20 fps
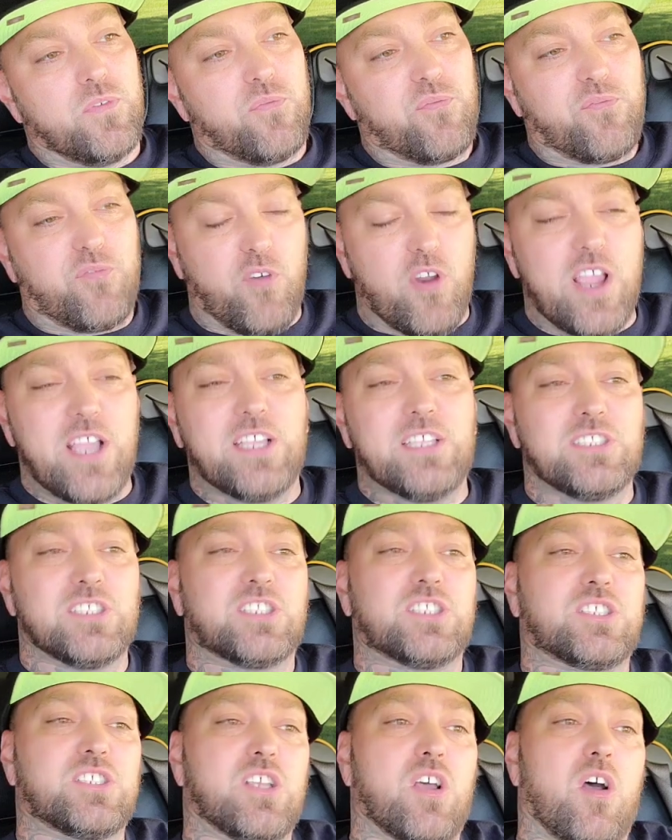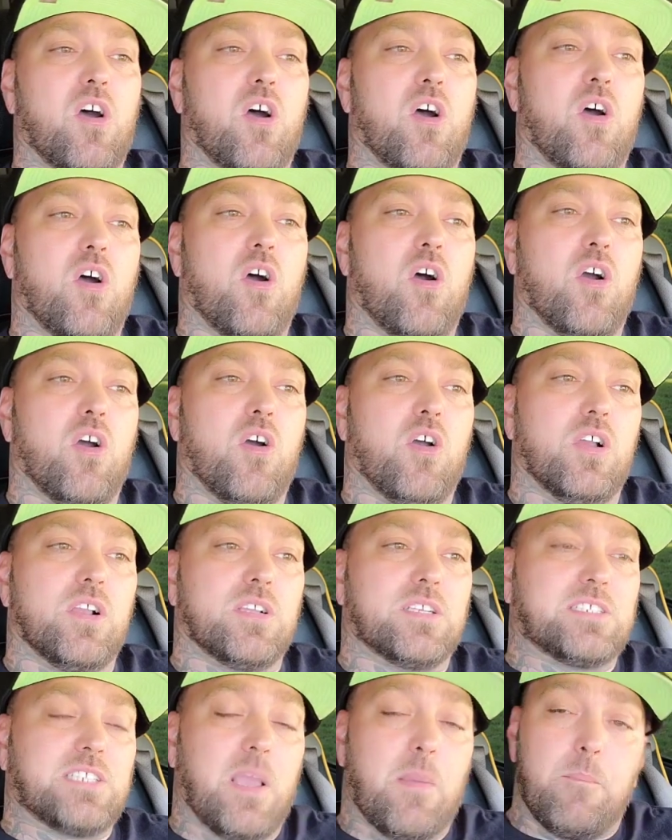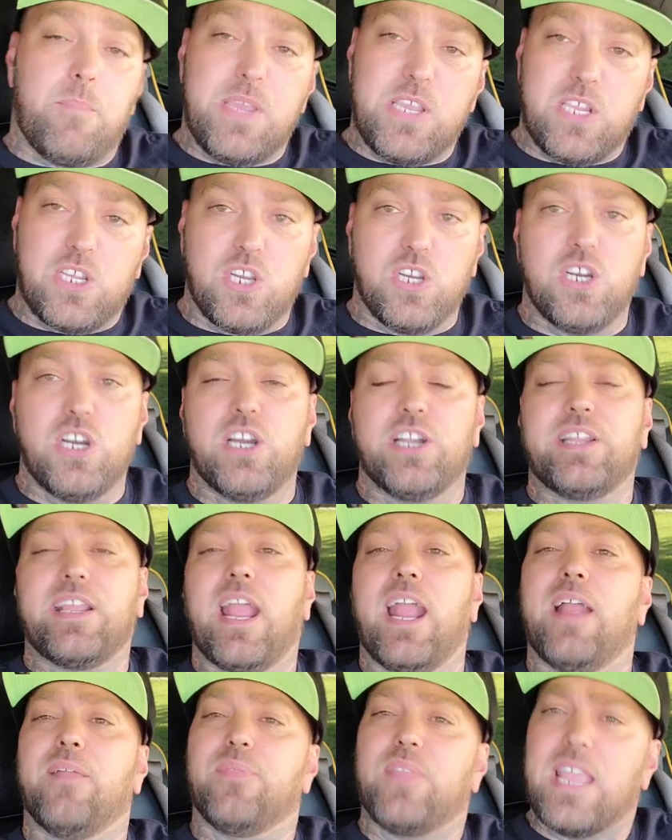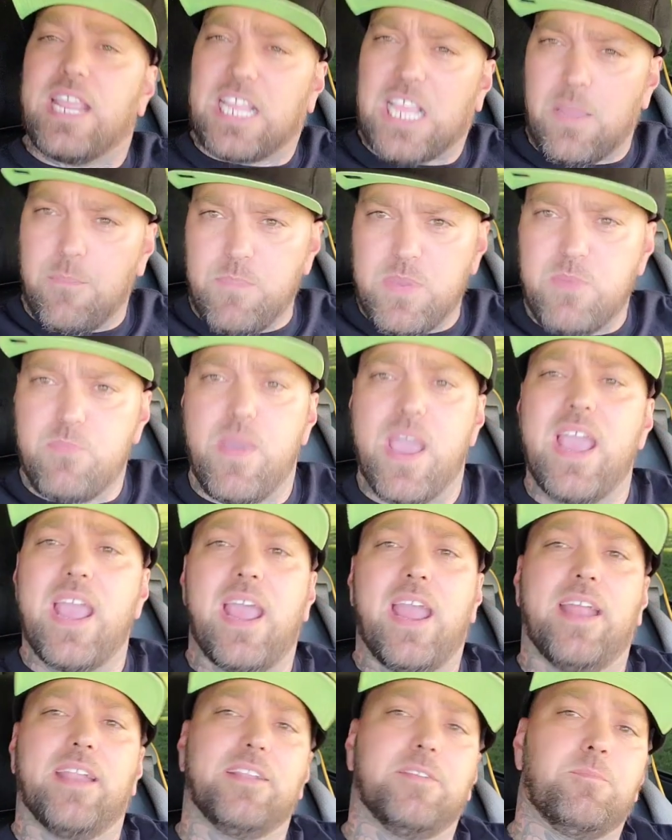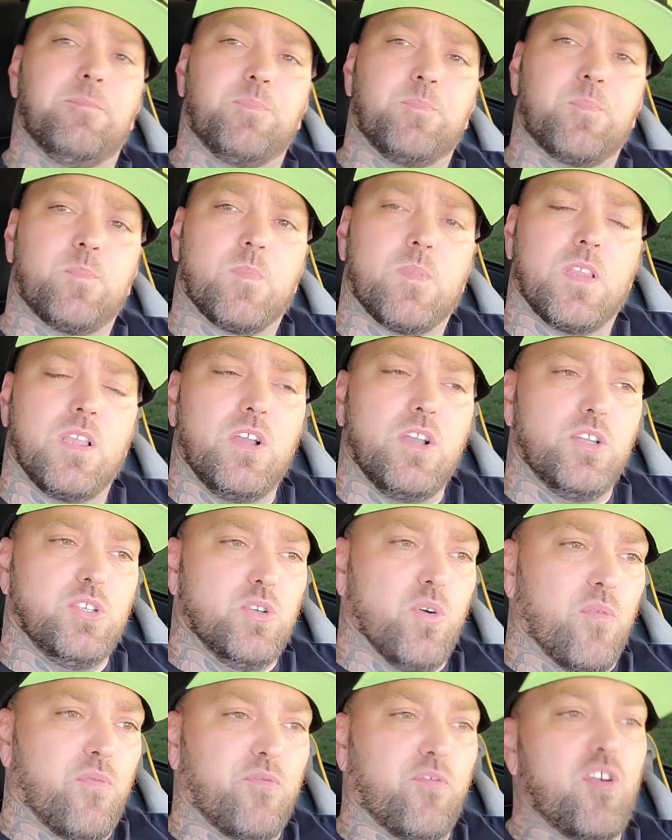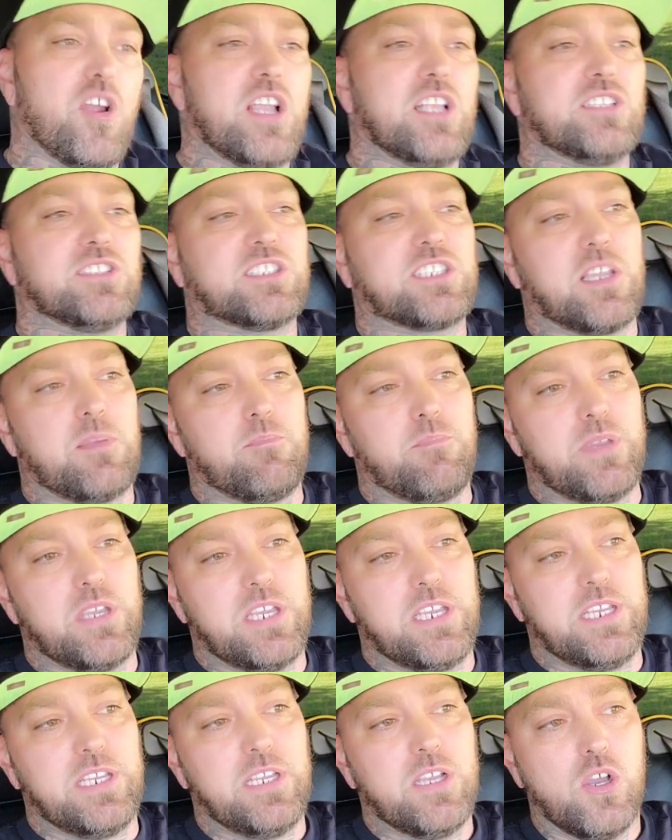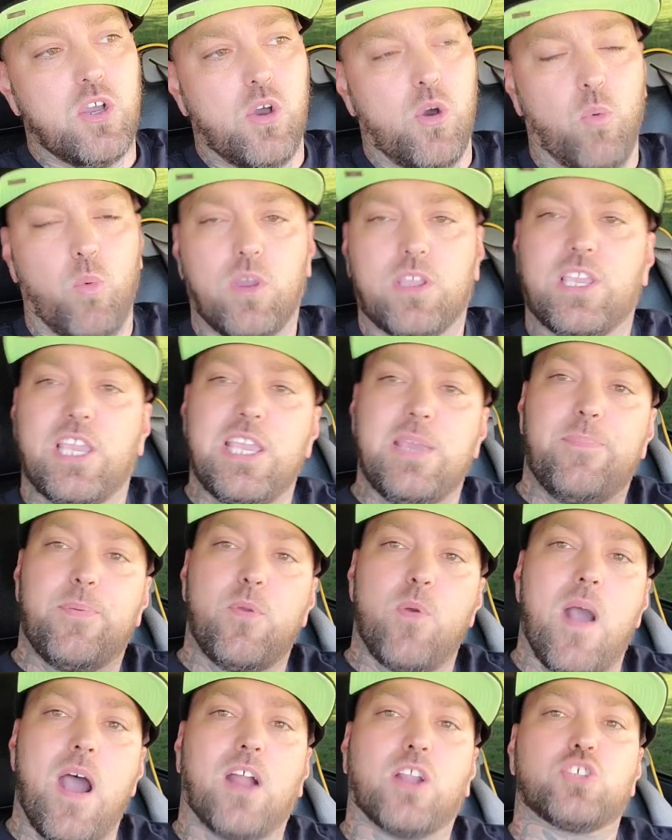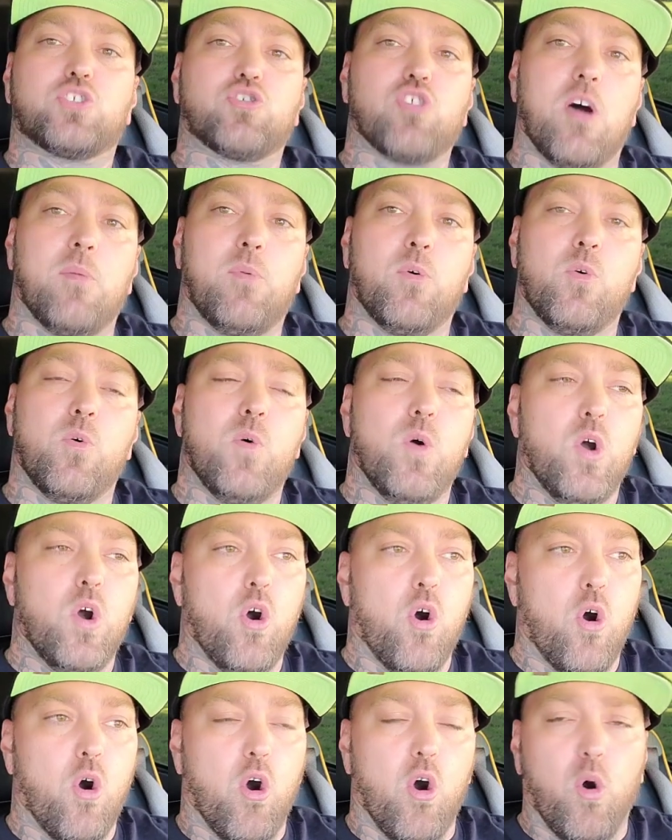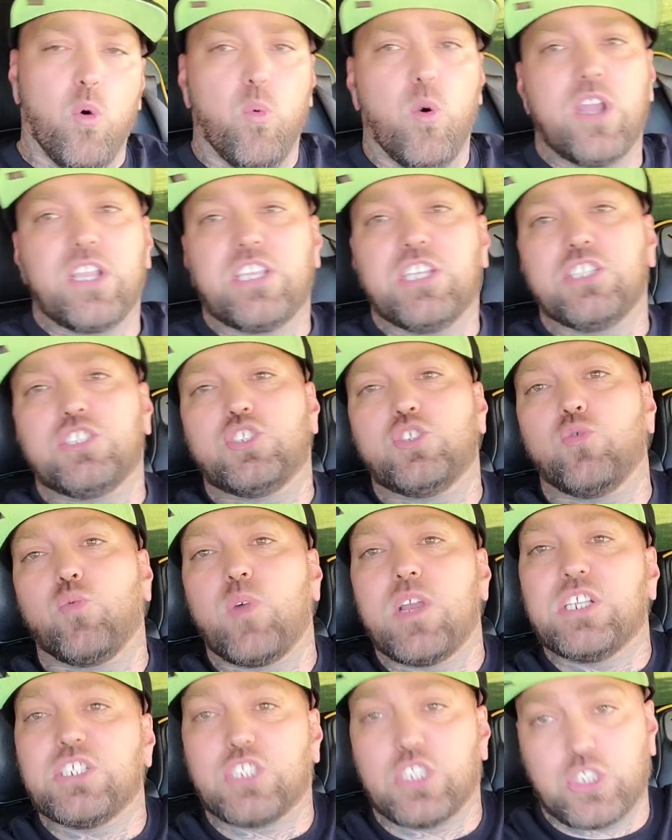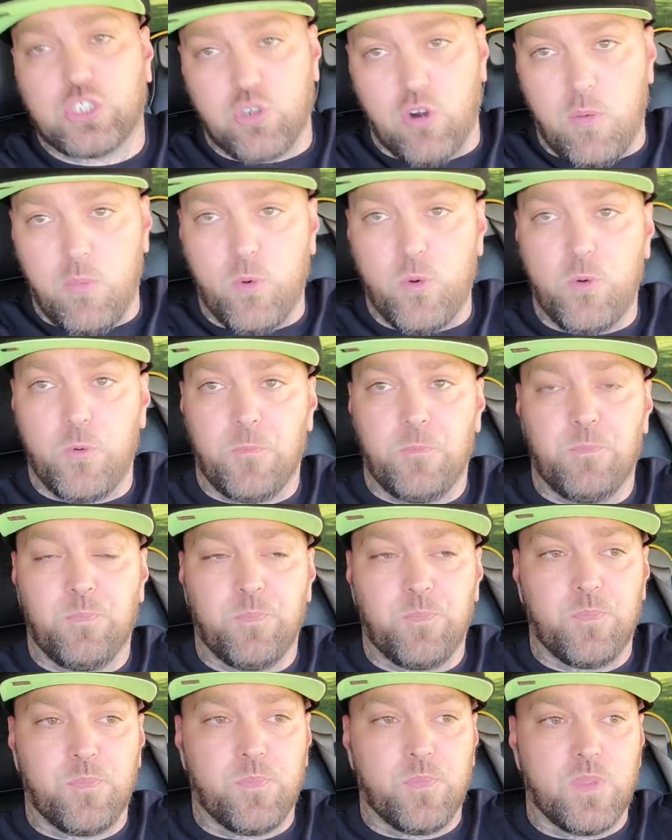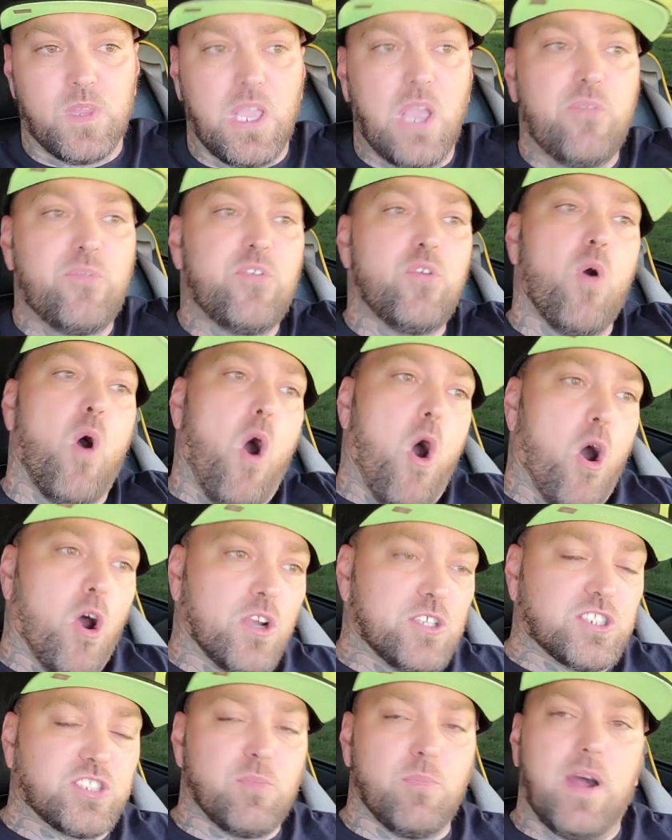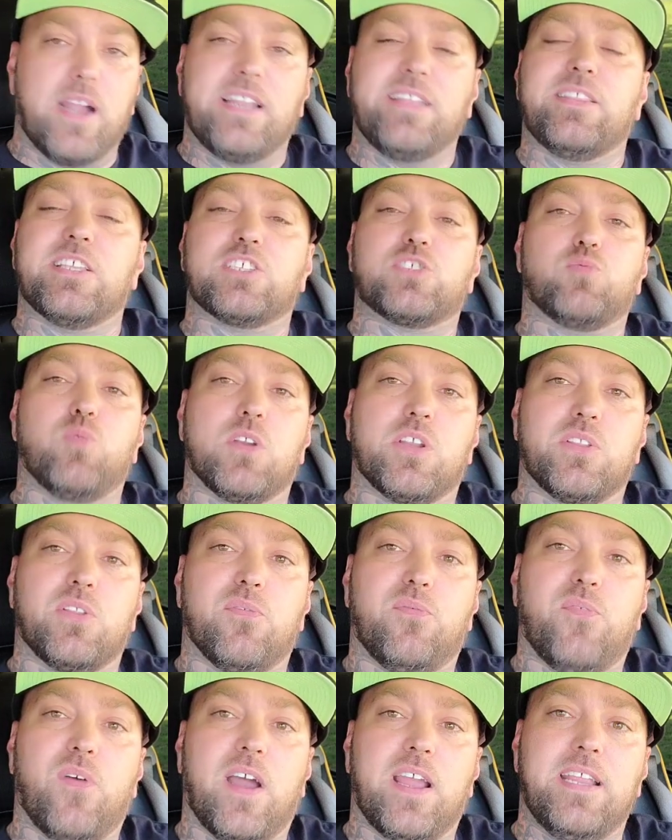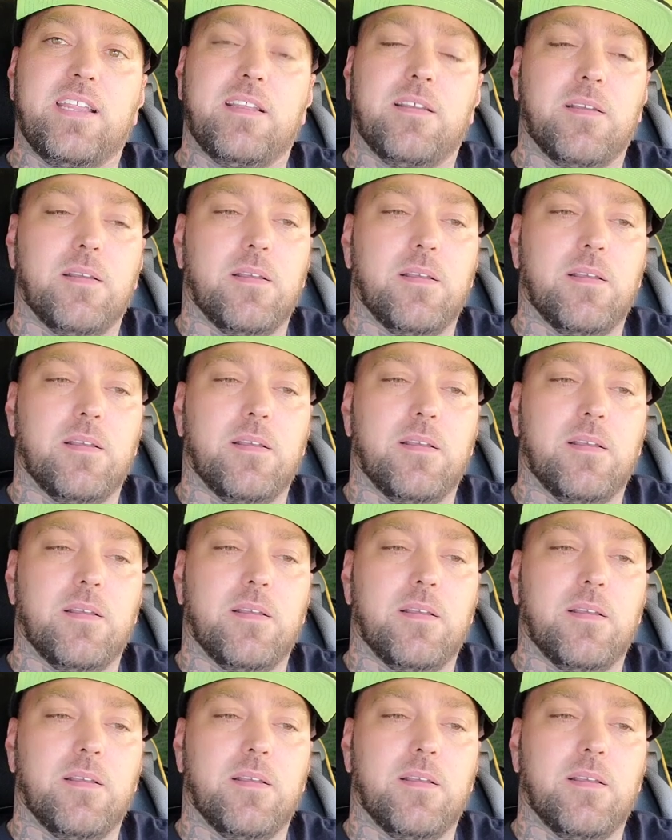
Friends can be good and they can be bad. Your friends can be what keep you out of trouble or what get you into trouble. If you are somebody that's willing to fight